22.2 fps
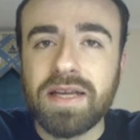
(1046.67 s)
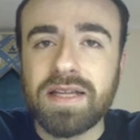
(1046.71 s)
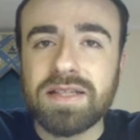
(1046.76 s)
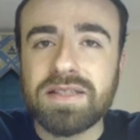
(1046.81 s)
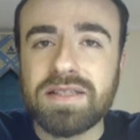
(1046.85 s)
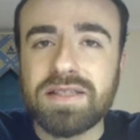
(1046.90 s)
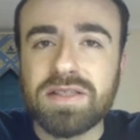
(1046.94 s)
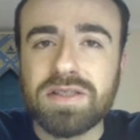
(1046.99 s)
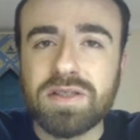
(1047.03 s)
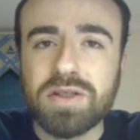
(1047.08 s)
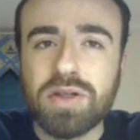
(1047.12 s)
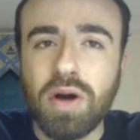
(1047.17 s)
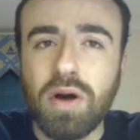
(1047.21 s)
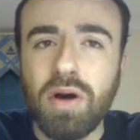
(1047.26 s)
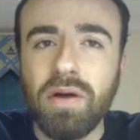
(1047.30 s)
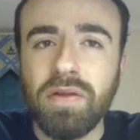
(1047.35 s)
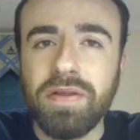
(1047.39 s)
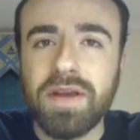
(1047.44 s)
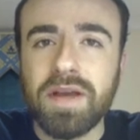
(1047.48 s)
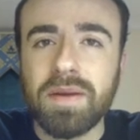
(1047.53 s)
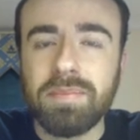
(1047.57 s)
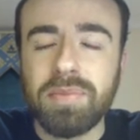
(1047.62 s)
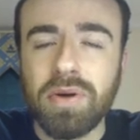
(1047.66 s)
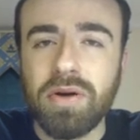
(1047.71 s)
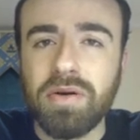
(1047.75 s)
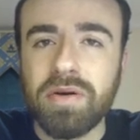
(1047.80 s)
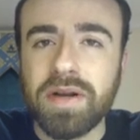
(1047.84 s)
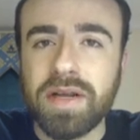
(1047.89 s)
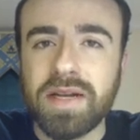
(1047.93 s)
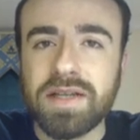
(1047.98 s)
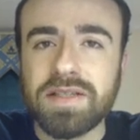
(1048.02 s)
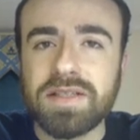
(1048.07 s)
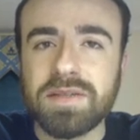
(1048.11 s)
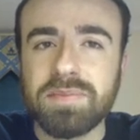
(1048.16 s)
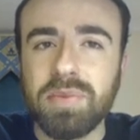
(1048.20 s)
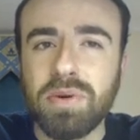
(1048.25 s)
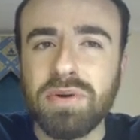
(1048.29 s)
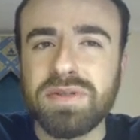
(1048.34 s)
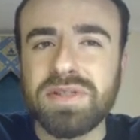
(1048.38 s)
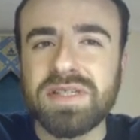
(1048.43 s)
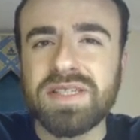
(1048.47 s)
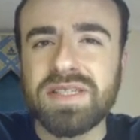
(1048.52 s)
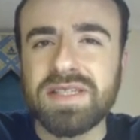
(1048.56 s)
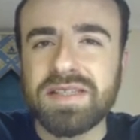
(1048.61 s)
and stall the opponent as
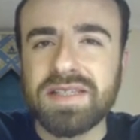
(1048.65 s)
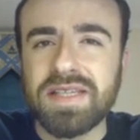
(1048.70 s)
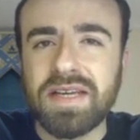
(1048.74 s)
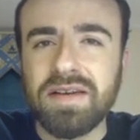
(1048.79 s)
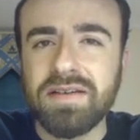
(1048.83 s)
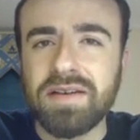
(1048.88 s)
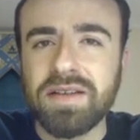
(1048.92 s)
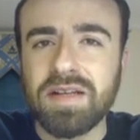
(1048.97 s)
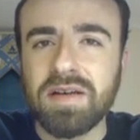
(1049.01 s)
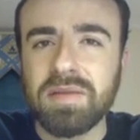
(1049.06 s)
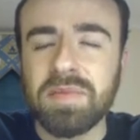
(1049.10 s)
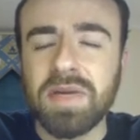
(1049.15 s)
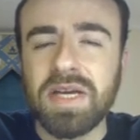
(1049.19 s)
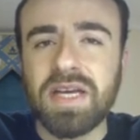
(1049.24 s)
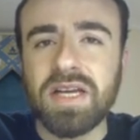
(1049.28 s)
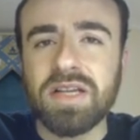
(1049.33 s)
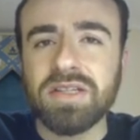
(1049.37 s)
opposed to just killing them.